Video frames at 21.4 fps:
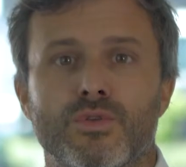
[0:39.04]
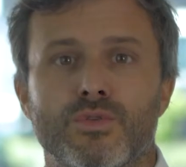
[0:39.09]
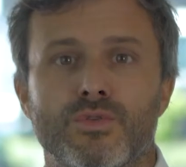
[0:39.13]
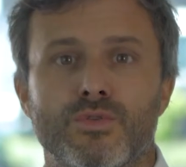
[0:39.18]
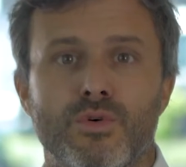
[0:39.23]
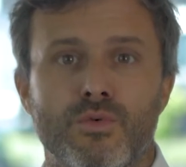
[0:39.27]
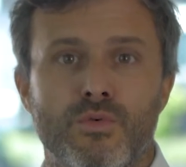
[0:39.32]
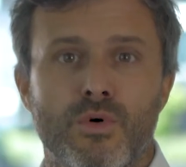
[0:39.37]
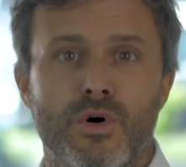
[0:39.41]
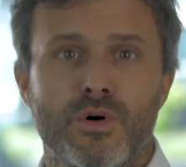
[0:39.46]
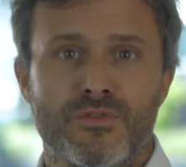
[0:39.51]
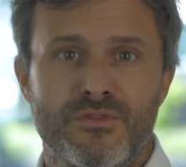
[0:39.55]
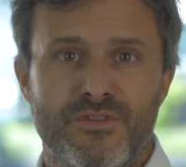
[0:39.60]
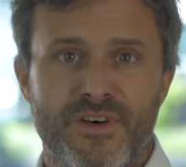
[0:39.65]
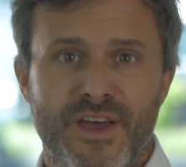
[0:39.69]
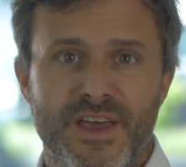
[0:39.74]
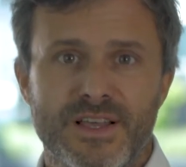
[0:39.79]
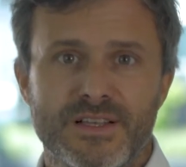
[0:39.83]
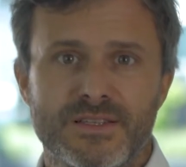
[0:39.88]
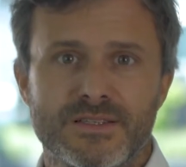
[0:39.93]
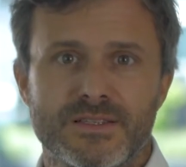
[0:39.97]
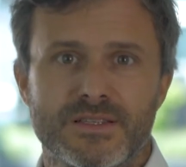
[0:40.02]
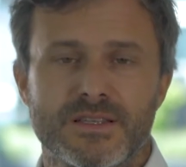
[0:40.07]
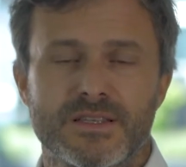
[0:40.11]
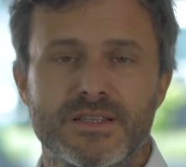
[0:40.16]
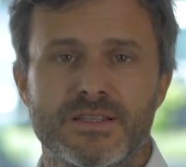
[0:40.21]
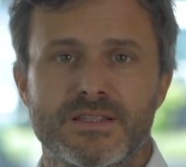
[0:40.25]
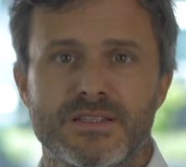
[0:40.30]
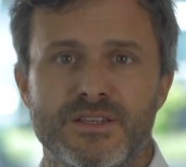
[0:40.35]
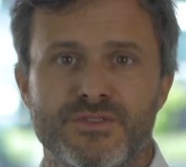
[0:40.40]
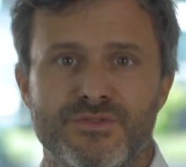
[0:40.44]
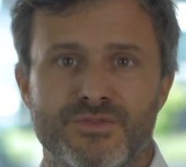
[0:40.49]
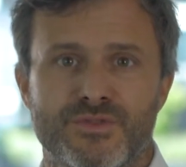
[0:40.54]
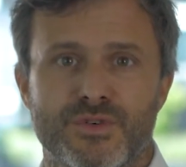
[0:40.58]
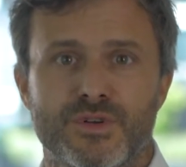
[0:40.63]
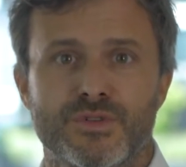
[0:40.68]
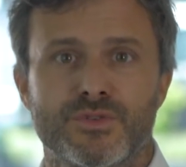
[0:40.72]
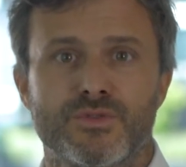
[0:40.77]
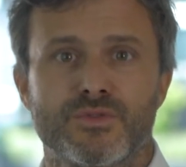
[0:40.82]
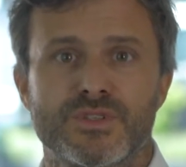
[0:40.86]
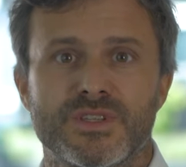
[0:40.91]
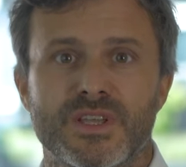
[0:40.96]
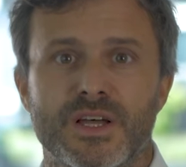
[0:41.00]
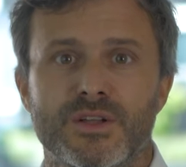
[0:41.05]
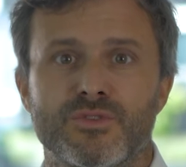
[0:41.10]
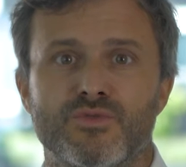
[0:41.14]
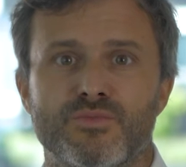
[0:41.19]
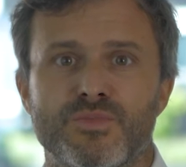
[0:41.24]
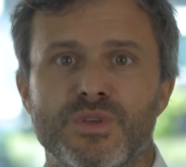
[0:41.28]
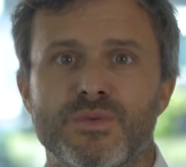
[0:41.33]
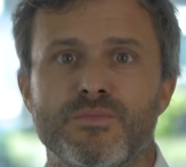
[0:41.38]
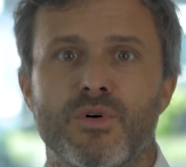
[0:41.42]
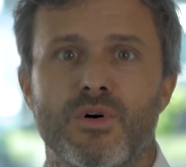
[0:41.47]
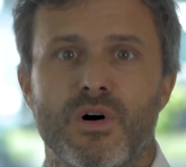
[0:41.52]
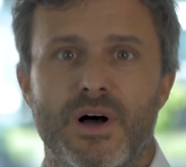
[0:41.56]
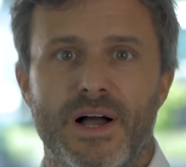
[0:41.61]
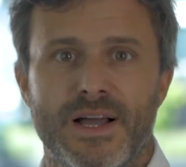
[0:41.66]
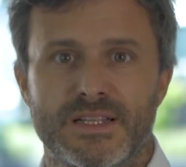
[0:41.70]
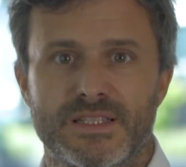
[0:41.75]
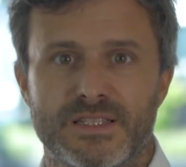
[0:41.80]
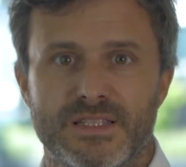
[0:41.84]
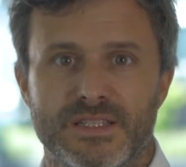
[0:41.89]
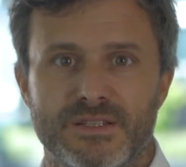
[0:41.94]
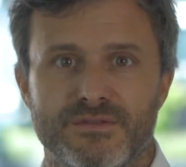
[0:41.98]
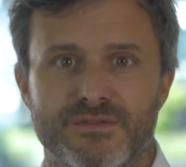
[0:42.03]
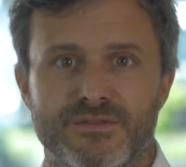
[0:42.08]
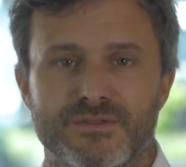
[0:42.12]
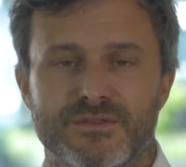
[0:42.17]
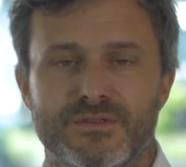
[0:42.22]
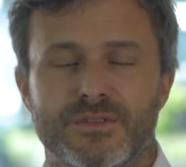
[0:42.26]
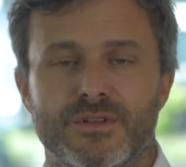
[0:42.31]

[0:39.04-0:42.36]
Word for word: The walk phase is different. You start to be more active.